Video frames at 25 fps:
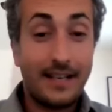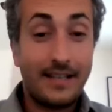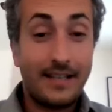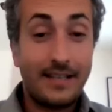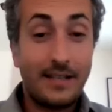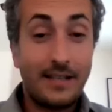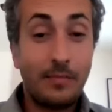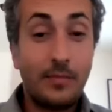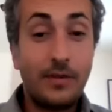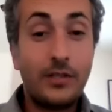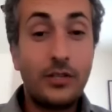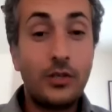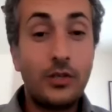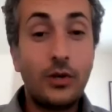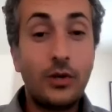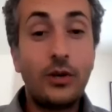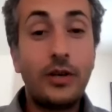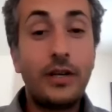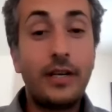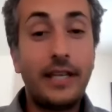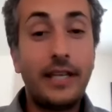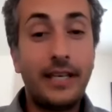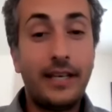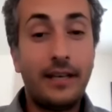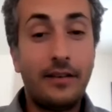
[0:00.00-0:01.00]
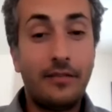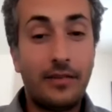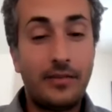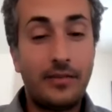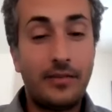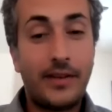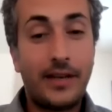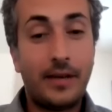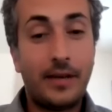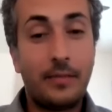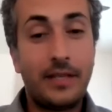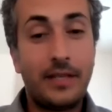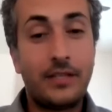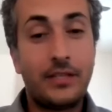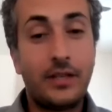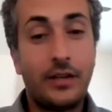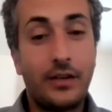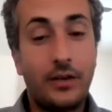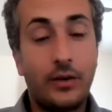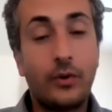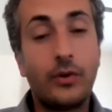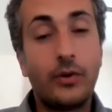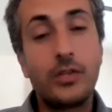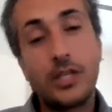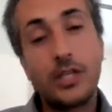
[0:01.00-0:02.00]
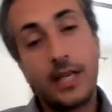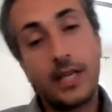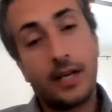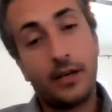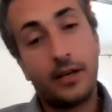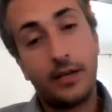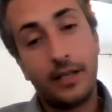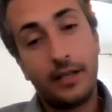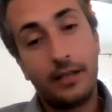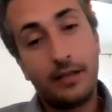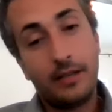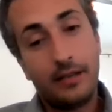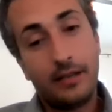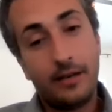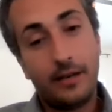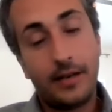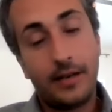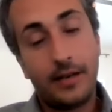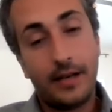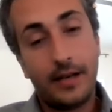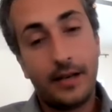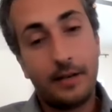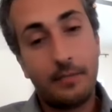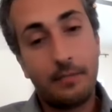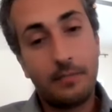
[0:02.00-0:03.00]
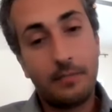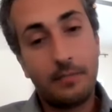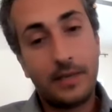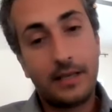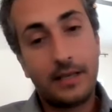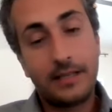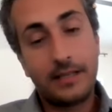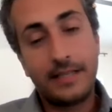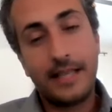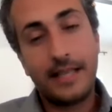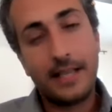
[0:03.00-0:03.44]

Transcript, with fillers: Uh, the majority of our families are in Orange County because um, okay.